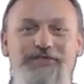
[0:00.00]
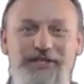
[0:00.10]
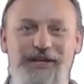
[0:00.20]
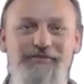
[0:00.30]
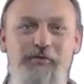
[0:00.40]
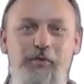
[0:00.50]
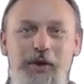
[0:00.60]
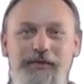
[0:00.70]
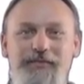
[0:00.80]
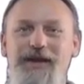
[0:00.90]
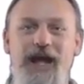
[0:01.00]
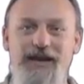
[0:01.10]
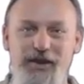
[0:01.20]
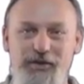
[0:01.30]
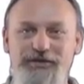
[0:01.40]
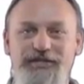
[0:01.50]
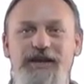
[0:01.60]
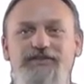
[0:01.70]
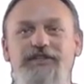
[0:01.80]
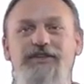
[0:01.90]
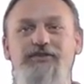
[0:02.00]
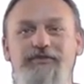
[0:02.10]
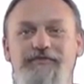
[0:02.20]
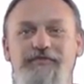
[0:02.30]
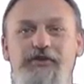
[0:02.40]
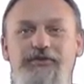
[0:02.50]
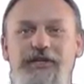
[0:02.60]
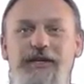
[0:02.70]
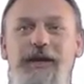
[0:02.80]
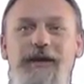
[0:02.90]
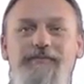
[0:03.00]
level 1. I know it sounds a little confusing,